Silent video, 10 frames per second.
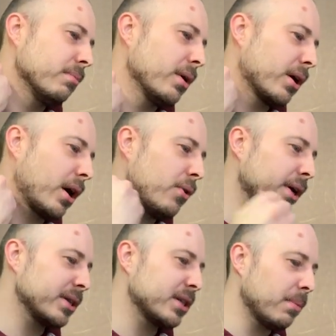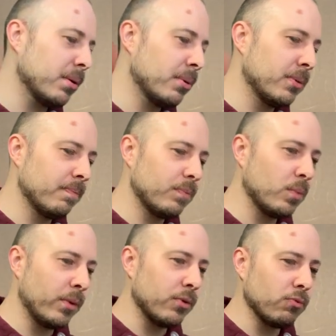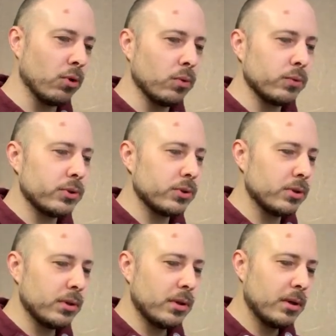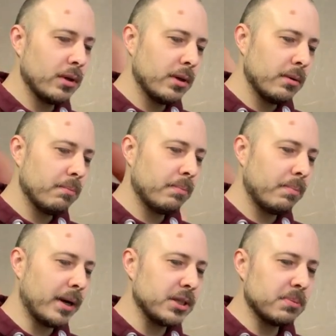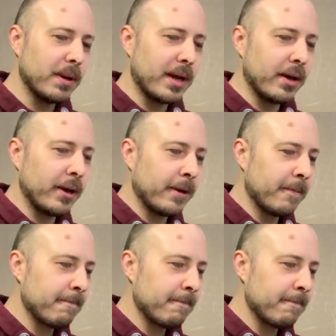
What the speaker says: a codex supplement with the rules, paint splatter.